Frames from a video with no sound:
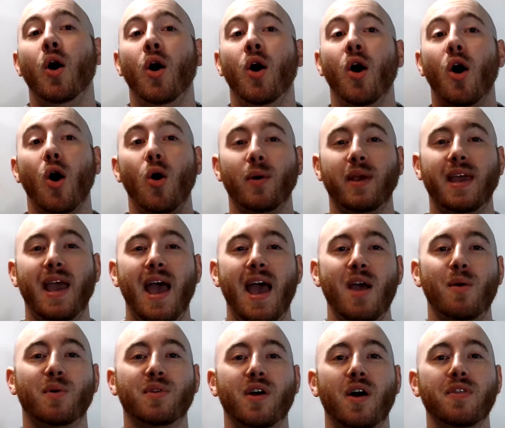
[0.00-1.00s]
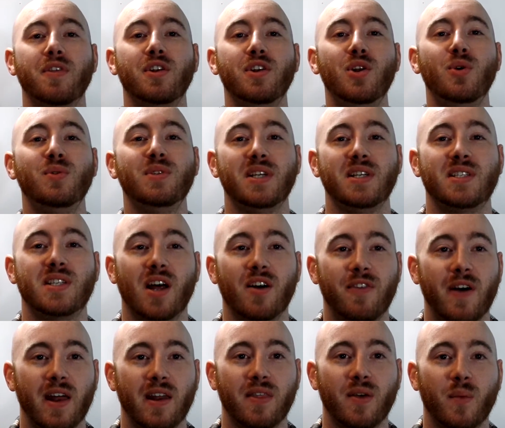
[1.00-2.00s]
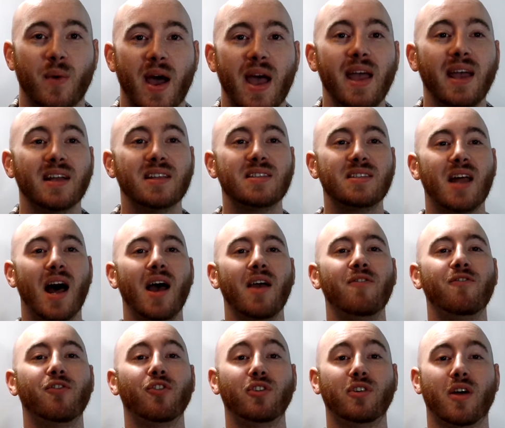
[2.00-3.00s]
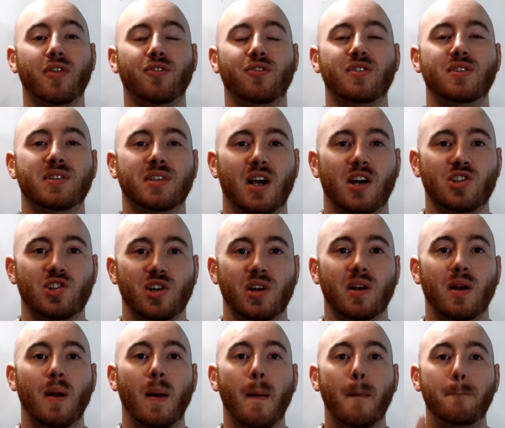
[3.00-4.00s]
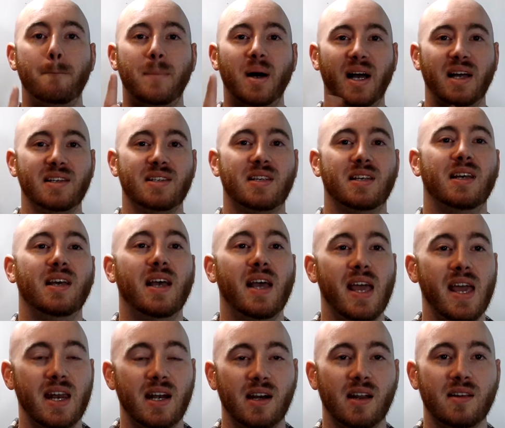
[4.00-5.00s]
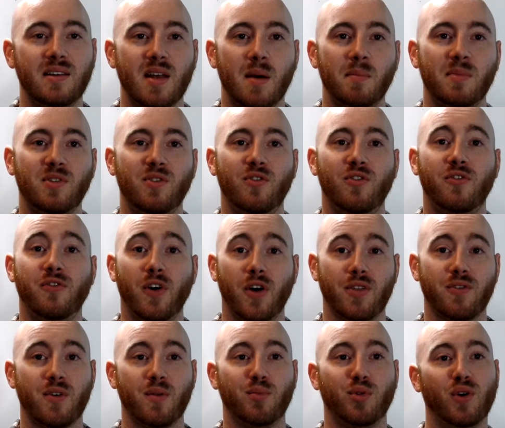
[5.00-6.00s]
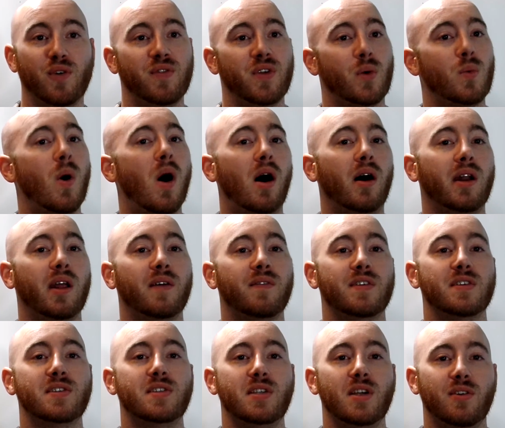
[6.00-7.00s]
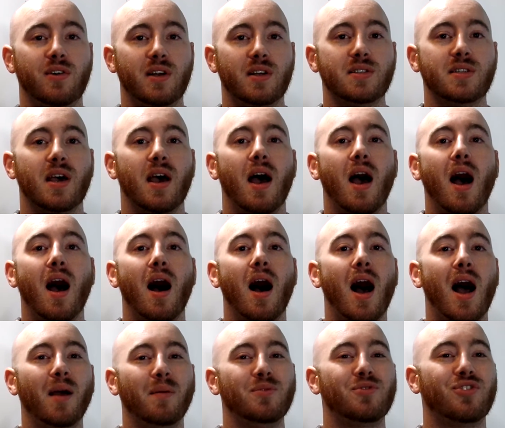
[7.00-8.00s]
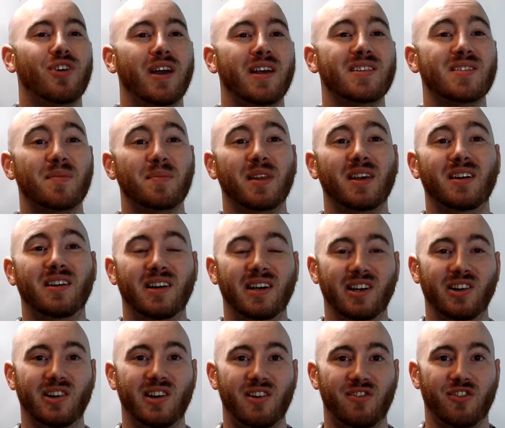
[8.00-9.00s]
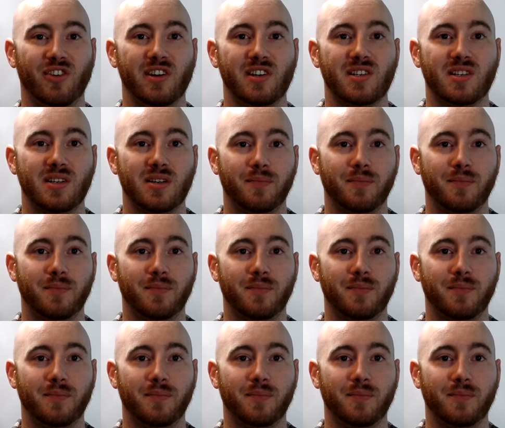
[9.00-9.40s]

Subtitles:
Okay, with all the newsy stuff out of the way, it's time for another discussion. But, in an attempt to further improve the quality of this series, I'm trying something a little different.